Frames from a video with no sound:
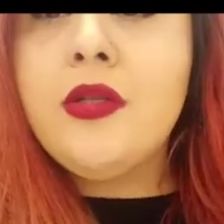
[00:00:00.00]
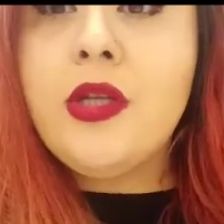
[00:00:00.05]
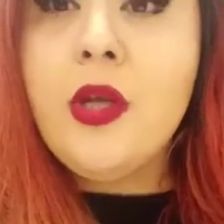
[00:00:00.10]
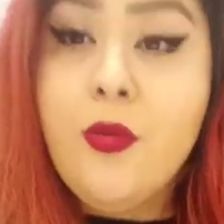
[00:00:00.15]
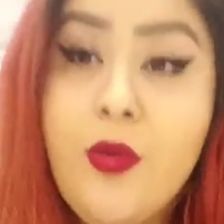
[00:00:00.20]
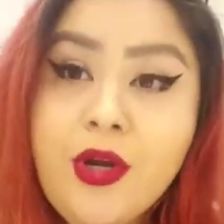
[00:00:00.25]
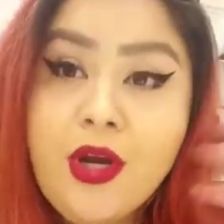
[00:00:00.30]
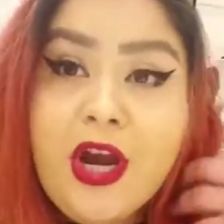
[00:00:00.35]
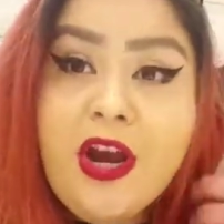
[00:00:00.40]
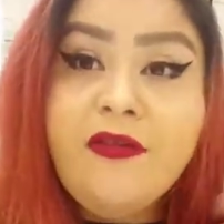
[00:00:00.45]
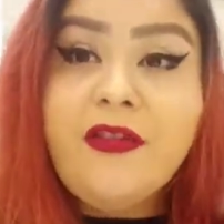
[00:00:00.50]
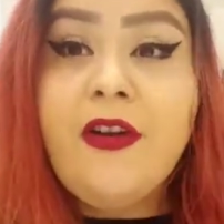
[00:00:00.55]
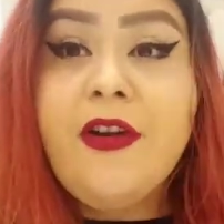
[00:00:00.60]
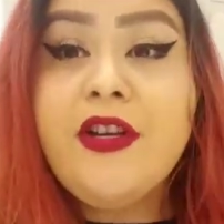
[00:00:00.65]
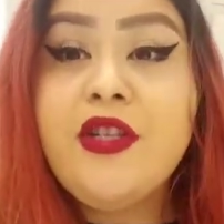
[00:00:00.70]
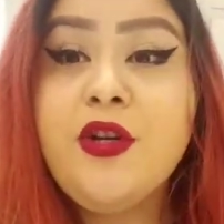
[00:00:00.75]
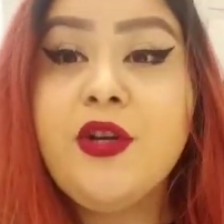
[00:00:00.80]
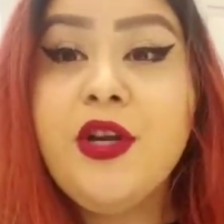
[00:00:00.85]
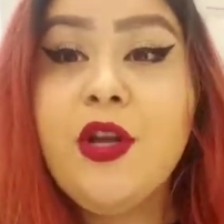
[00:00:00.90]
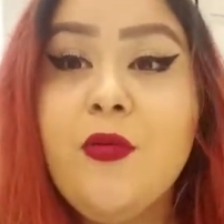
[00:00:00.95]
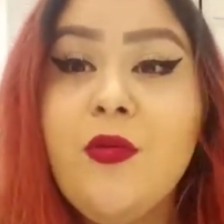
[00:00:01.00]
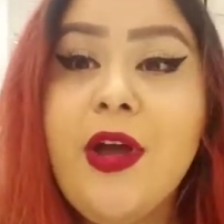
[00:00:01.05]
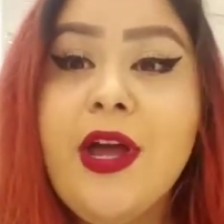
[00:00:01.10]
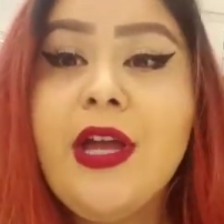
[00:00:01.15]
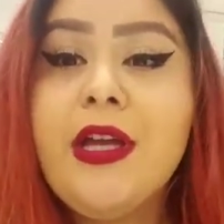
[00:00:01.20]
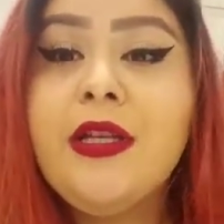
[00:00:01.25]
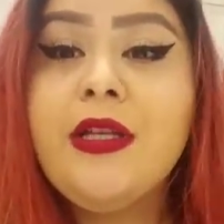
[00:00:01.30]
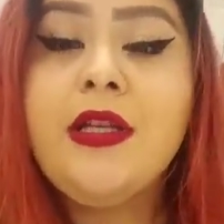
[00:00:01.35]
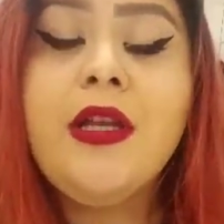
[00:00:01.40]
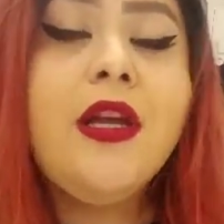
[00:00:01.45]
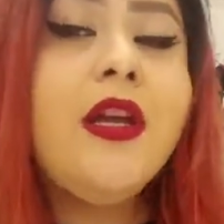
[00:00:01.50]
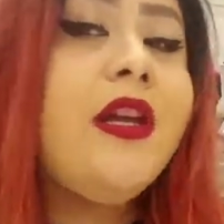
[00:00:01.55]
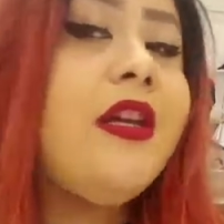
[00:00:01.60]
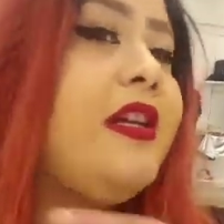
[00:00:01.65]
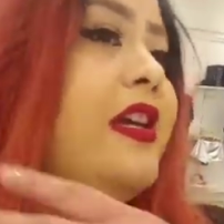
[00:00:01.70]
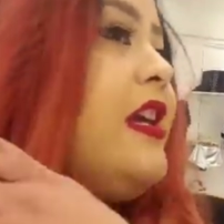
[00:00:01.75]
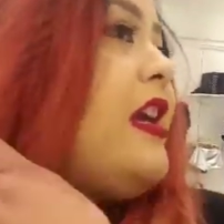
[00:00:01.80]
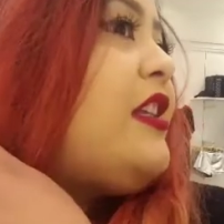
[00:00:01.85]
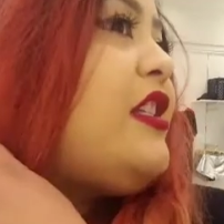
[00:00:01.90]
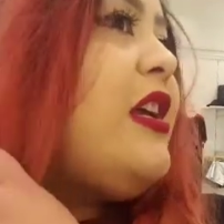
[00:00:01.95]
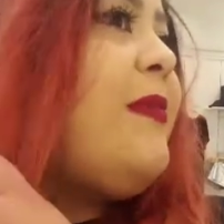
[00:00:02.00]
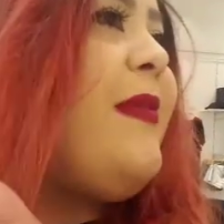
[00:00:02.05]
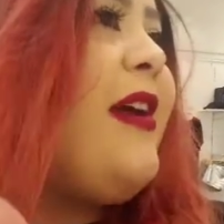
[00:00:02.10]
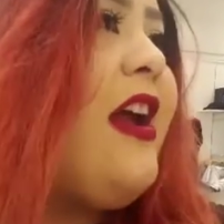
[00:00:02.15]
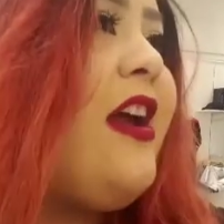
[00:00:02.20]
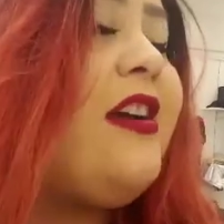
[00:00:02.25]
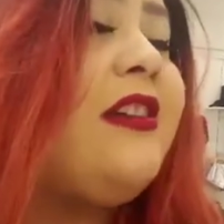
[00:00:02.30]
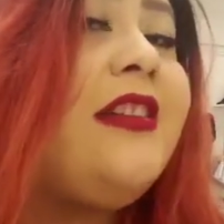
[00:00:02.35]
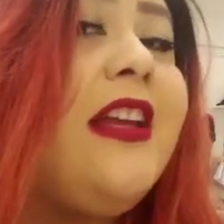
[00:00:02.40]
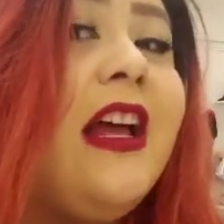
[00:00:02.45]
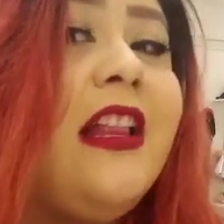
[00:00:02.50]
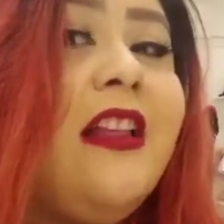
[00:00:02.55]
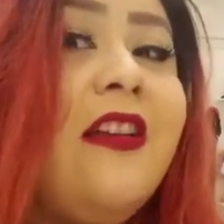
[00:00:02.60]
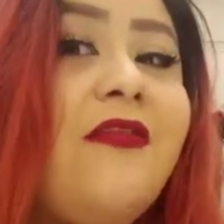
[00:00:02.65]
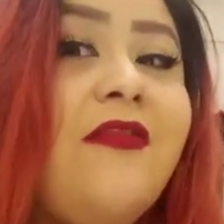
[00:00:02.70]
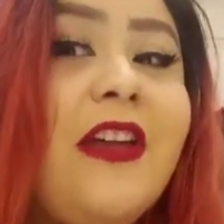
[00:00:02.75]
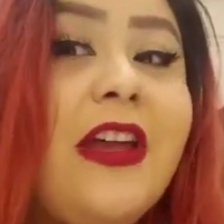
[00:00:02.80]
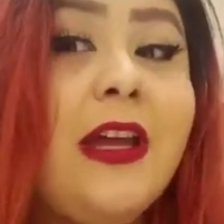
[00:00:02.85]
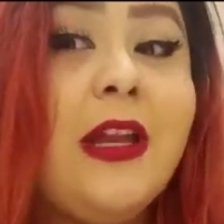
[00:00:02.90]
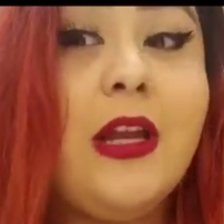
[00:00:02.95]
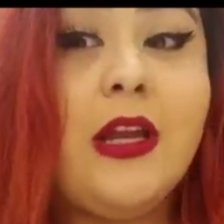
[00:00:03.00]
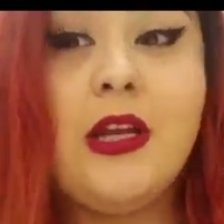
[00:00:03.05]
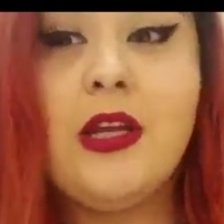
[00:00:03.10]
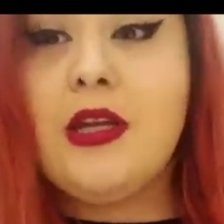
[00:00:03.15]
So we're here at Forever 21. You can tell my hair is hella faded.